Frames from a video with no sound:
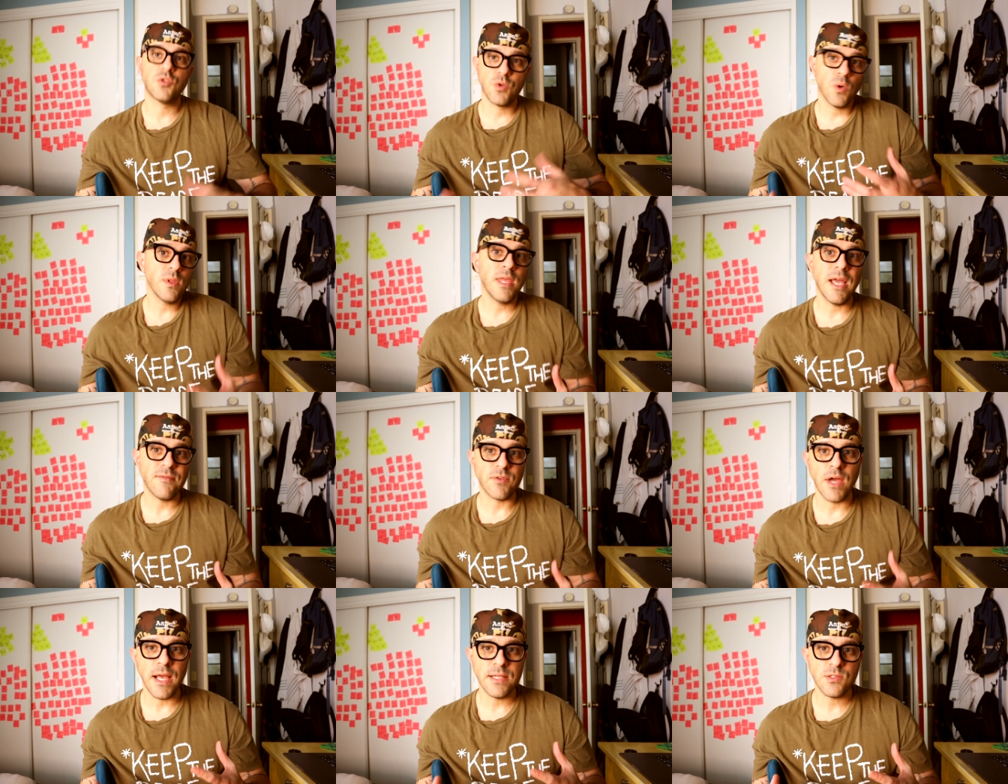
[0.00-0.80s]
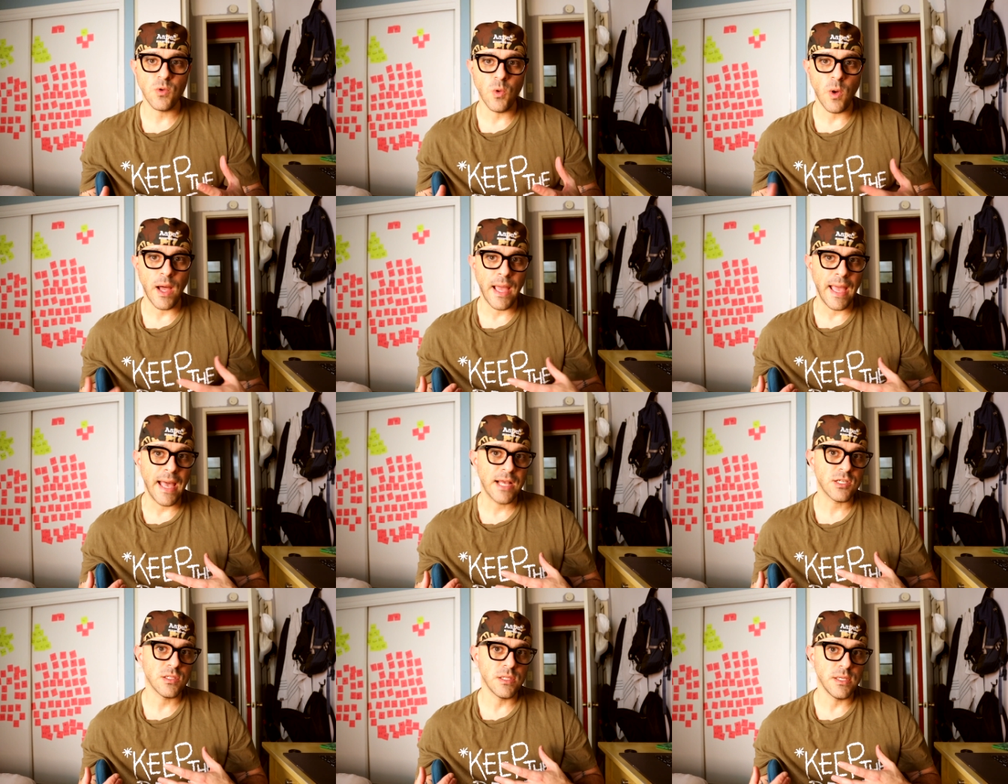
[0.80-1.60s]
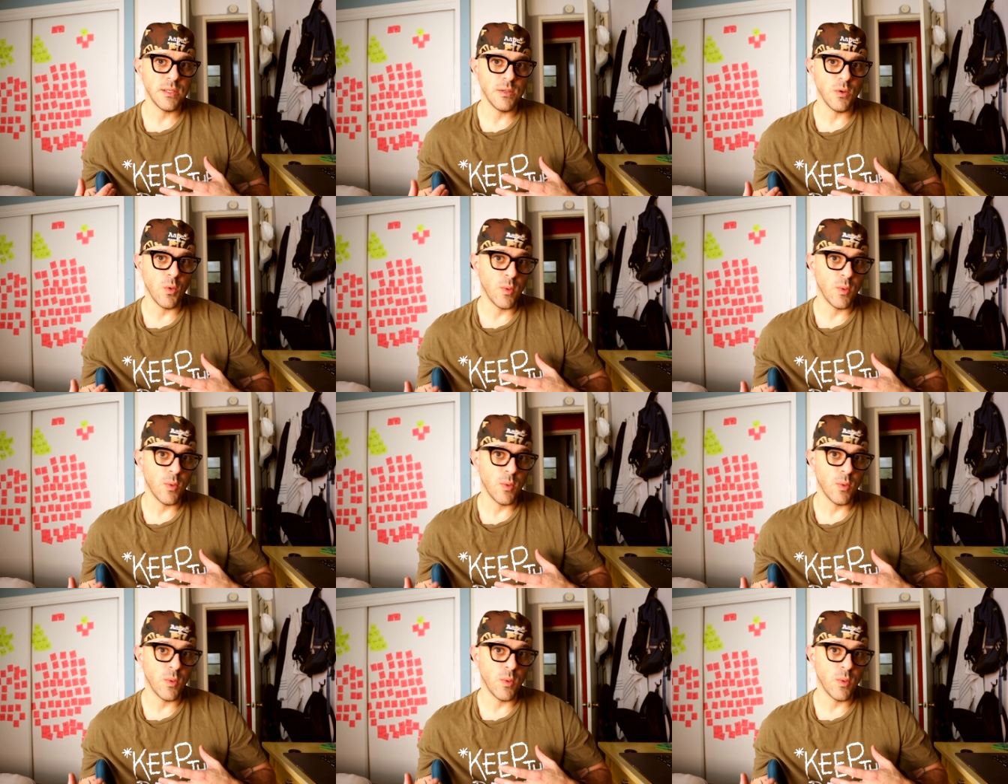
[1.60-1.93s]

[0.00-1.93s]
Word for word: shortly after high school, I actually